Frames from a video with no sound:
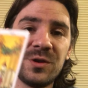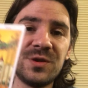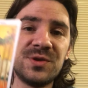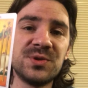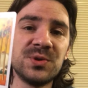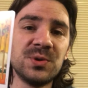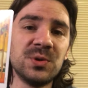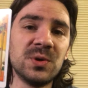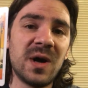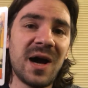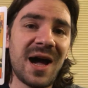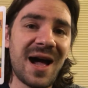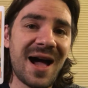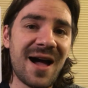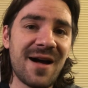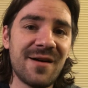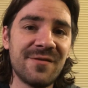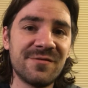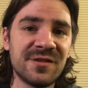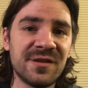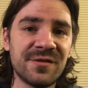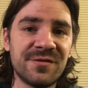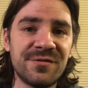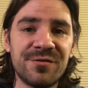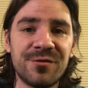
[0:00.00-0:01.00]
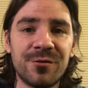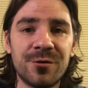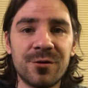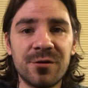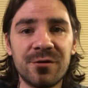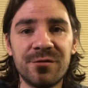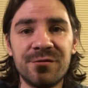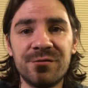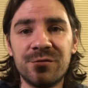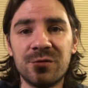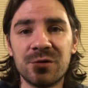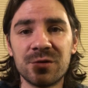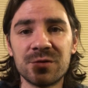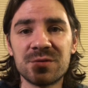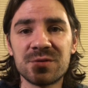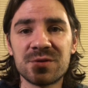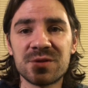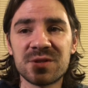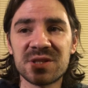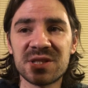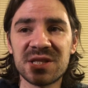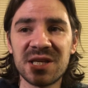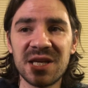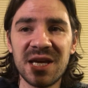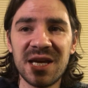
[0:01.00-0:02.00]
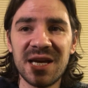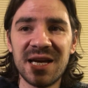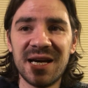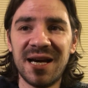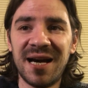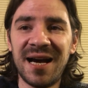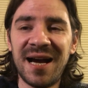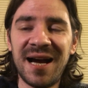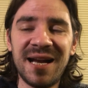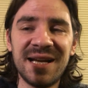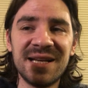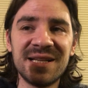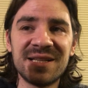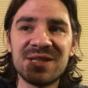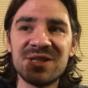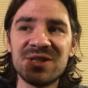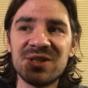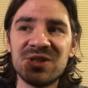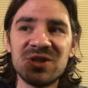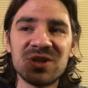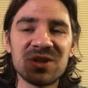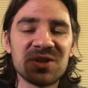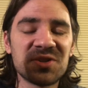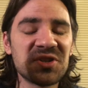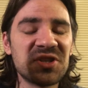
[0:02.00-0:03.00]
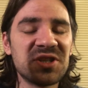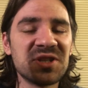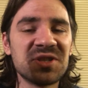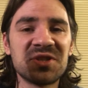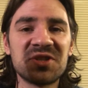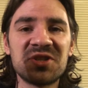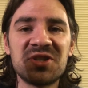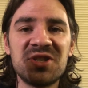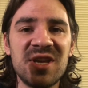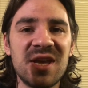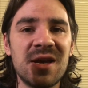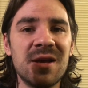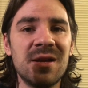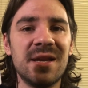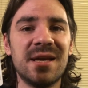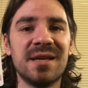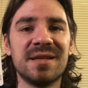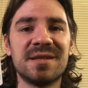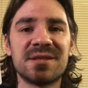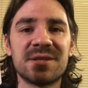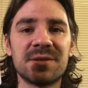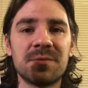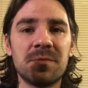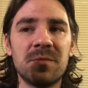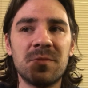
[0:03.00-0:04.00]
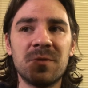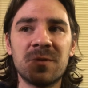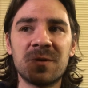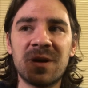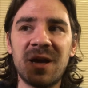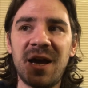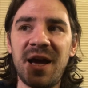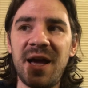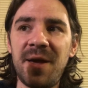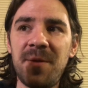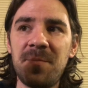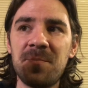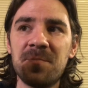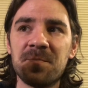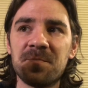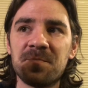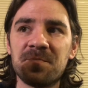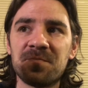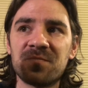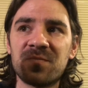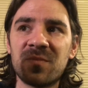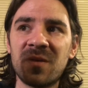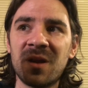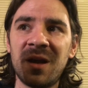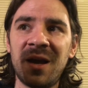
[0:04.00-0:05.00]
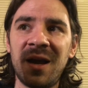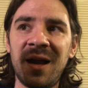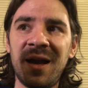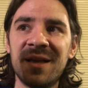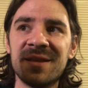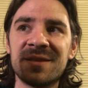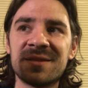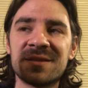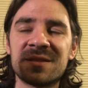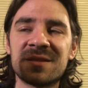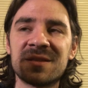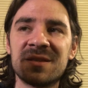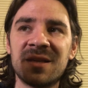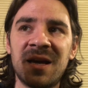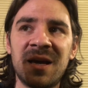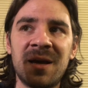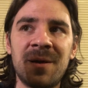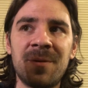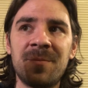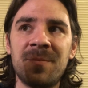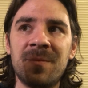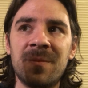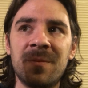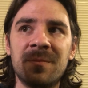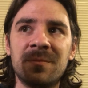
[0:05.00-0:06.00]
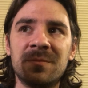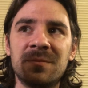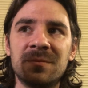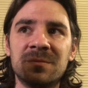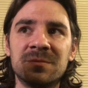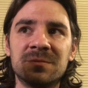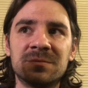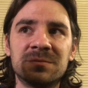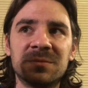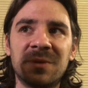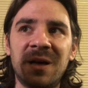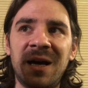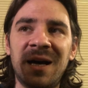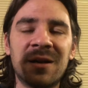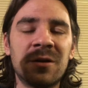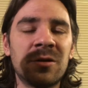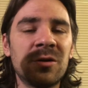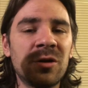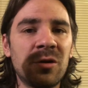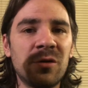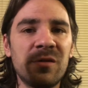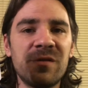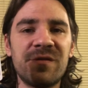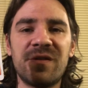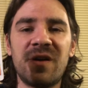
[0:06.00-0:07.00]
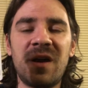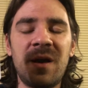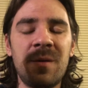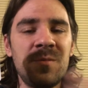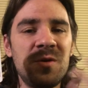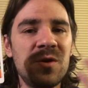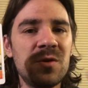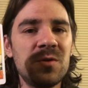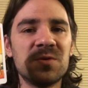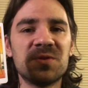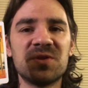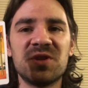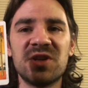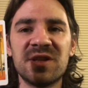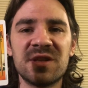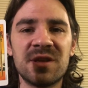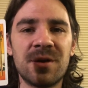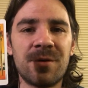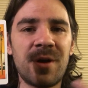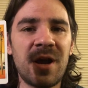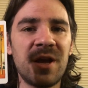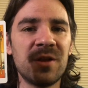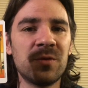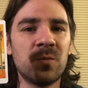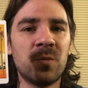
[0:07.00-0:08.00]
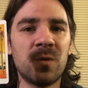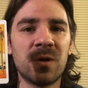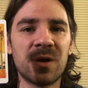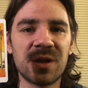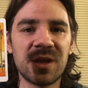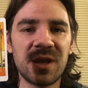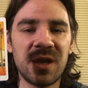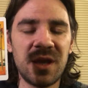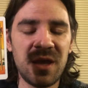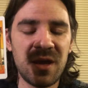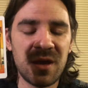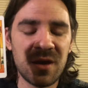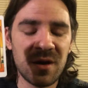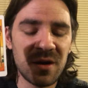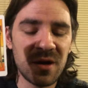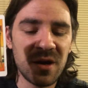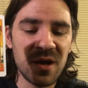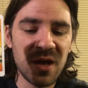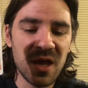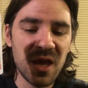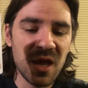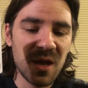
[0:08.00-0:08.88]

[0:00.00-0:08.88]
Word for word: we do have the Four of Wands. And it is just conceal it, okay? Uh, it's, uh, I don't know if I'm using the right word here,